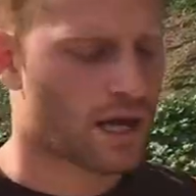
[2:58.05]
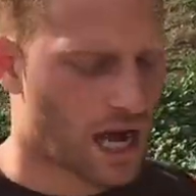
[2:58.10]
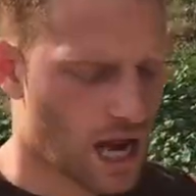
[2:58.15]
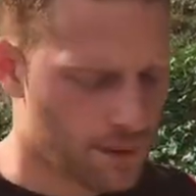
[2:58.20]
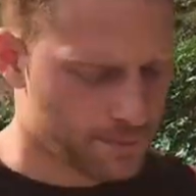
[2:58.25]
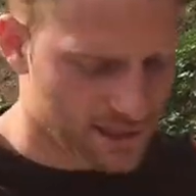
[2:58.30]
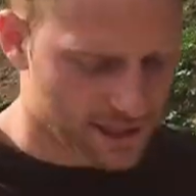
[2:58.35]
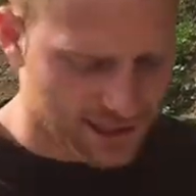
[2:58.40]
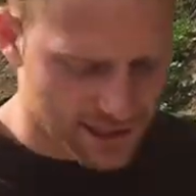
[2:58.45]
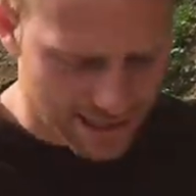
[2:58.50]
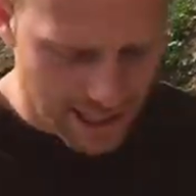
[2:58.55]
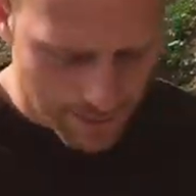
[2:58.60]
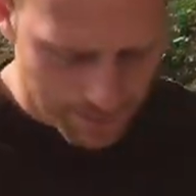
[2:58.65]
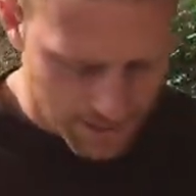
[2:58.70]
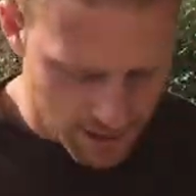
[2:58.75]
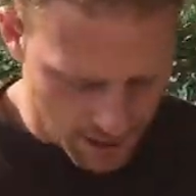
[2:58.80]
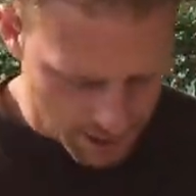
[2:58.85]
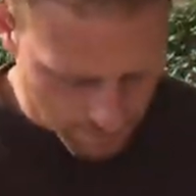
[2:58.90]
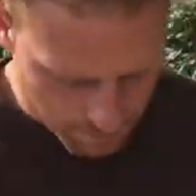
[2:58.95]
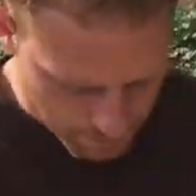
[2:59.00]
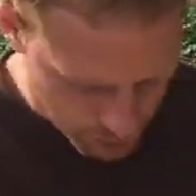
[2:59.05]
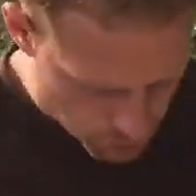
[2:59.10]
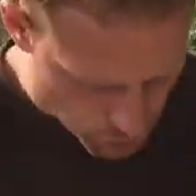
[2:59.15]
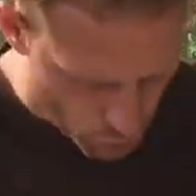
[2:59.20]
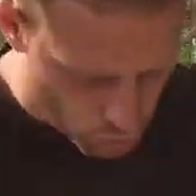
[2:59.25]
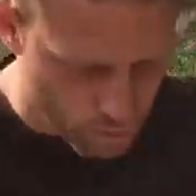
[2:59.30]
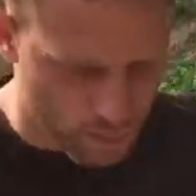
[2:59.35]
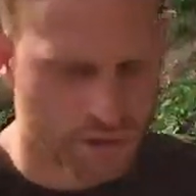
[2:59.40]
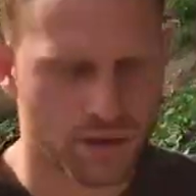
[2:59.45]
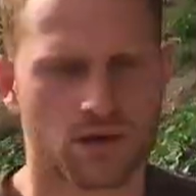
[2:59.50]
I'd be stepping in
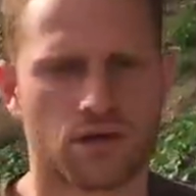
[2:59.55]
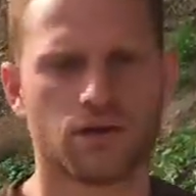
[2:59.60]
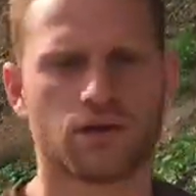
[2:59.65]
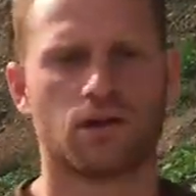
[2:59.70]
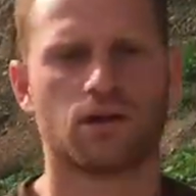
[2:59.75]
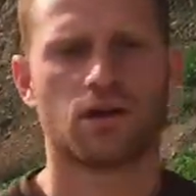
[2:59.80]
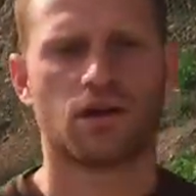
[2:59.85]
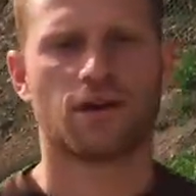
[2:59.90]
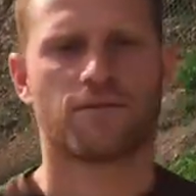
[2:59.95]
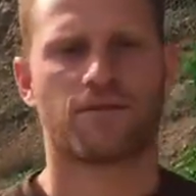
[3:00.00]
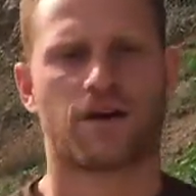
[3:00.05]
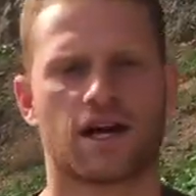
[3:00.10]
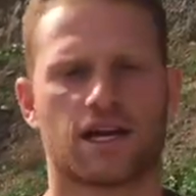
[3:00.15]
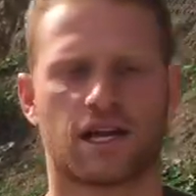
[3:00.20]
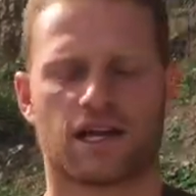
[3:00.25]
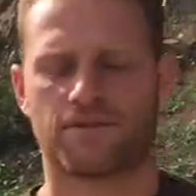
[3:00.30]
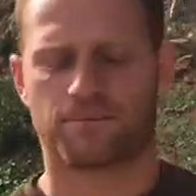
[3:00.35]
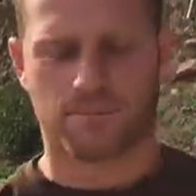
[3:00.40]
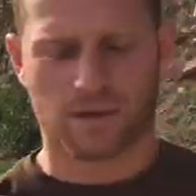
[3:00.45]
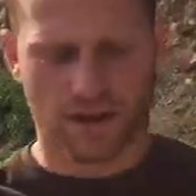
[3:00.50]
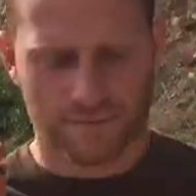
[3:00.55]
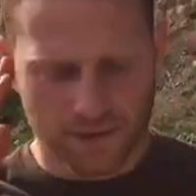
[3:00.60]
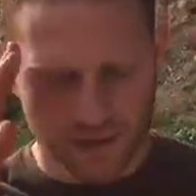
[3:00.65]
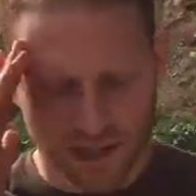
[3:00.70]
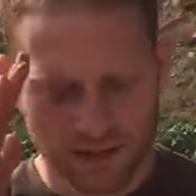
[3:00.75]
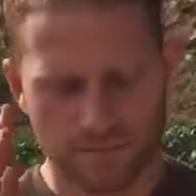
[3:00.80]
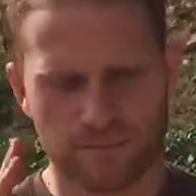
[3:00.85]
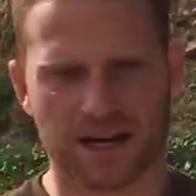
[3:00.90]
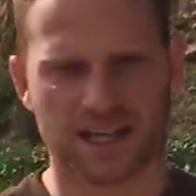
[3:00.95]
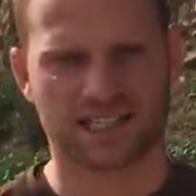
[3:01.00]
poop. But if I
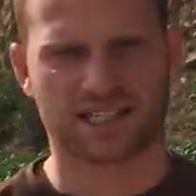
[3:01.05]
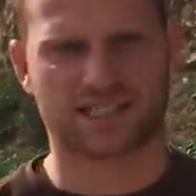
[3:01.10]
live by